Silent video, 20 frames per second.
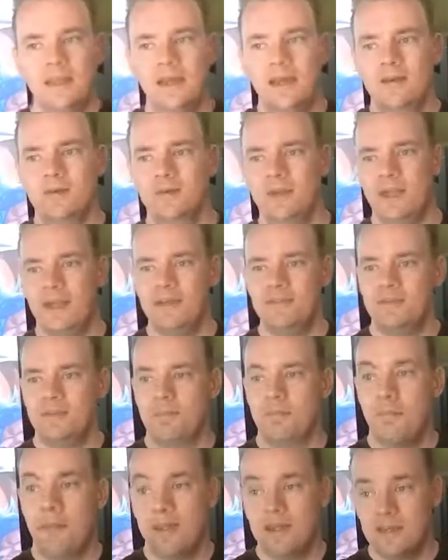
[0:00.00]
I don't have to
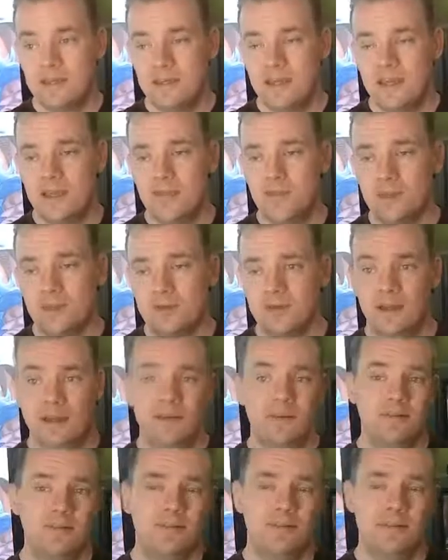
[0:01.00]
make a cable. I
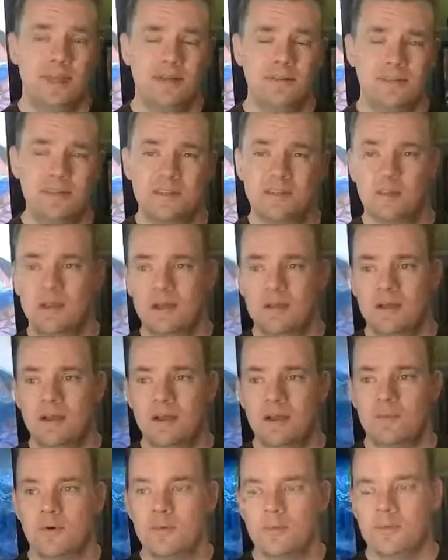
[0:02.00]
don't really have to spend a
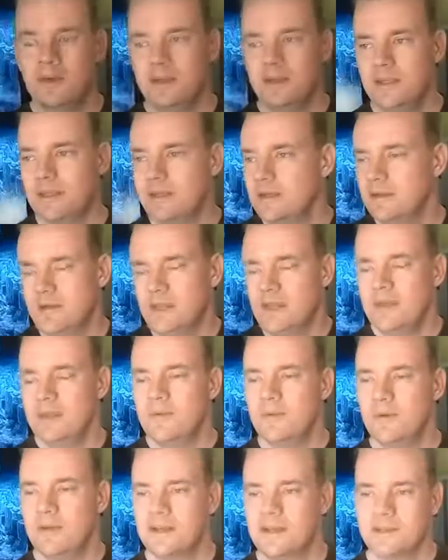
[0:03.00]
lot more money
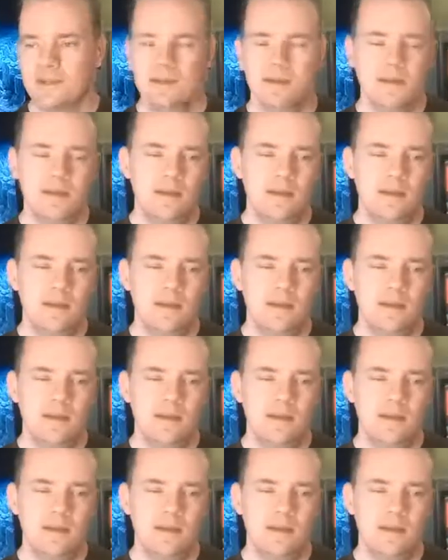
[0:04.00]
anyways.